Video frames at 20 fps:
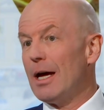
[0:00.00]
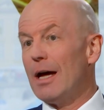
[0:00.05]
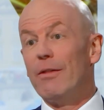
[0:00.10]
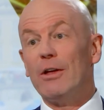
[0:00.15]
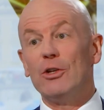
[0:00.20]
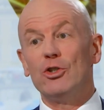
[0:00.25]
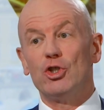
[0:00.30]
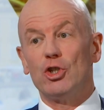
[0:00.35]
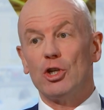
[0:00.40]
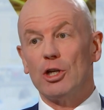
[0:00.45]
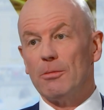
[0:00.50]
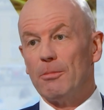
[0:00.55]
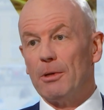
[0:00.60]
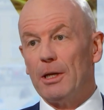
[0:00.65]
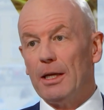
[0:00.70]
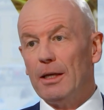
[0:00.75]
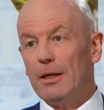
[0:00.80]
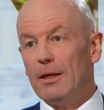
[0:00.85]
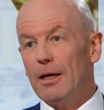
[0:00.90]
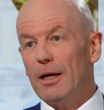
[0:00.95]
And then
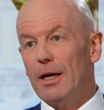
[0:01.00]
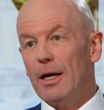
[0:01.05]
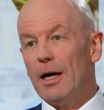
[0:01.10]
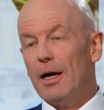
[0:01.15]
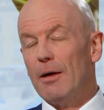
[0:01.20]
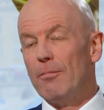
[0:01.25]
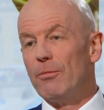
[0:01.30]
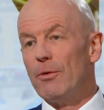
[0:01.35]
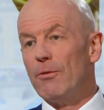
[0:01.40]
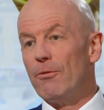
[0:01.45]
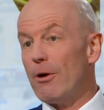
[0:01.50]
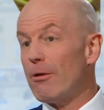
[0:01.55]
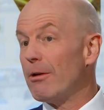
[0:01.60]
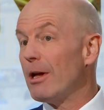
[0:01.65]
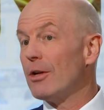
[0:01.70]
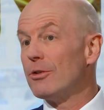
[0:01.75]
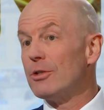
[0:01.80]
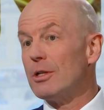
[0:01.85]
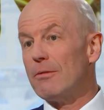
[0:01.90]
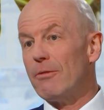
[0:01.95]
Germany,
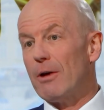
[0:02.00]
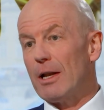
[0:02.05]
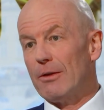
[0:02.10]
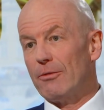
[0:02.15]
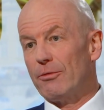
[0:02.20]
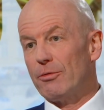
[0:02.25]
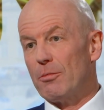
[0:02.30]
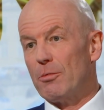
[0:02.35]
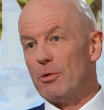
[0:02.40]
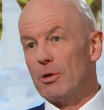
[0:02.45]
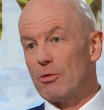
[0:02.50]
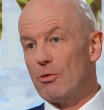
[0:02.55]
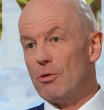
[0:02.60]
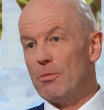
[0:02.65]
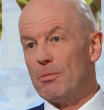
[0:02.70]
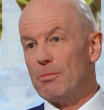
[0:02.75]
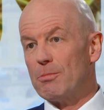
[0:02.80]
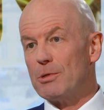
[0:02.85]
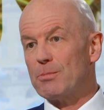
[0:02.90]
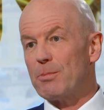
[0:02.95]
very underdeveloped from a
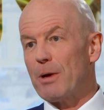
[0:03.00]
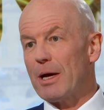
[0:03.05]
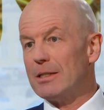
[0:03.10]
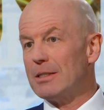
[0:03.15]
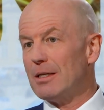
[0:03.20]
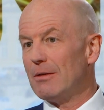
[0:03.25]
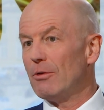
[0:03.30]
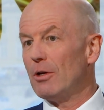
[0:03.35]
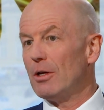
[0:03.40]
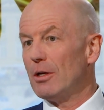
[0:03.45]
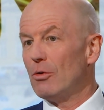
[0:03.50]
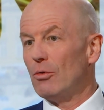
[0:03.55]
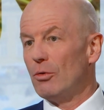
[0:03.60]
recruitment perspective.